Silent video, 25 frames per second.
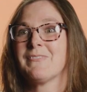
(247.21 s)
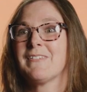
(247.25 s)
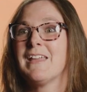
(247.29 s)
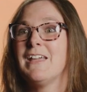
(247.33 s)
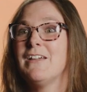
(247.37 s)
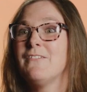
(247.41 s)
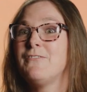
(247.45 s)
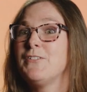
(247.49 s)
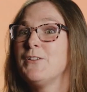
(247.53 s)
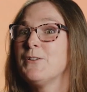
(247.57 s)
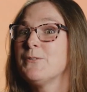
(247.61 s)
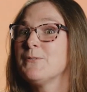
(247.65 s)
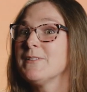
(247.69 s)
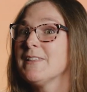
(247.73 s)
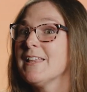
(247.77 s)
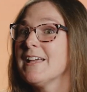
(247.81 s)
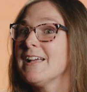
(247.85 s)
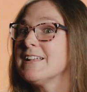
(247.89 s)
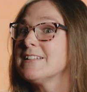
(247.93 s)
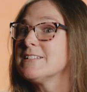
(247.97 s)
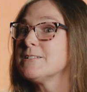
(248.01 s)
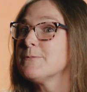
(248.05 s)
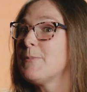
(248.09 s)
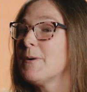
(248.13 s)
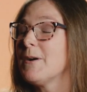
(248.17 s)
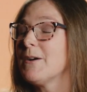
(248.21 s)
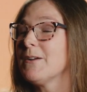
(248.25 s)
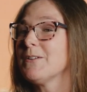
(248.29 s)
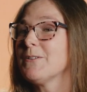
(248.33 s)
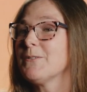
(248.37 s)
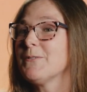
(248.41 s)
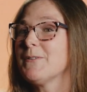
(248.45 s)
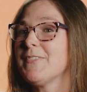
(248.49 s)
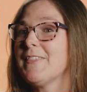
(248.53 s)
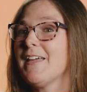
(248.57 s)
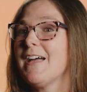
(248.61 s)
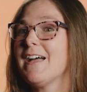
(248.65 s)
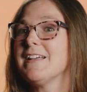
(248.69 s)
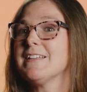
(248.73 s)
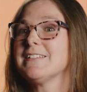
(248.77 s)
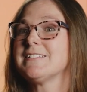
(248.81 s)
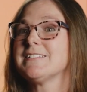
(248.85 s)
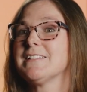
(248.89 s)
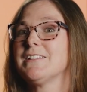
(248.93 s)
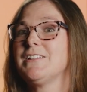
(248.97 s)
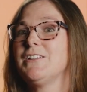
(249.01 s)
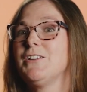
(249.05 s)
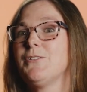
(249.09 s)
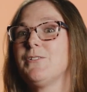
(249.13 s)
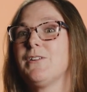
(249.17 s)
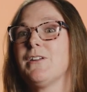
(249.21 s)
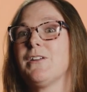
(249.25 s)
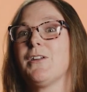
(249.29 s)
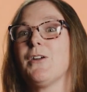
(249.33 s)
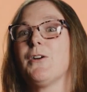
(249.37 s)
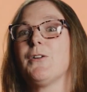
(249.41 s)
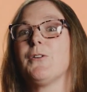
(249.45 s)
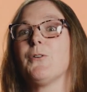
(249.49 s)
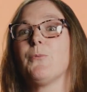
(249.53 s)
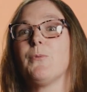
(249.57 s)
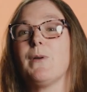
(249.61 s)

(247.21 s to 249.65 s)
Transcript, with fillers: If you would like to partner with us, you can go to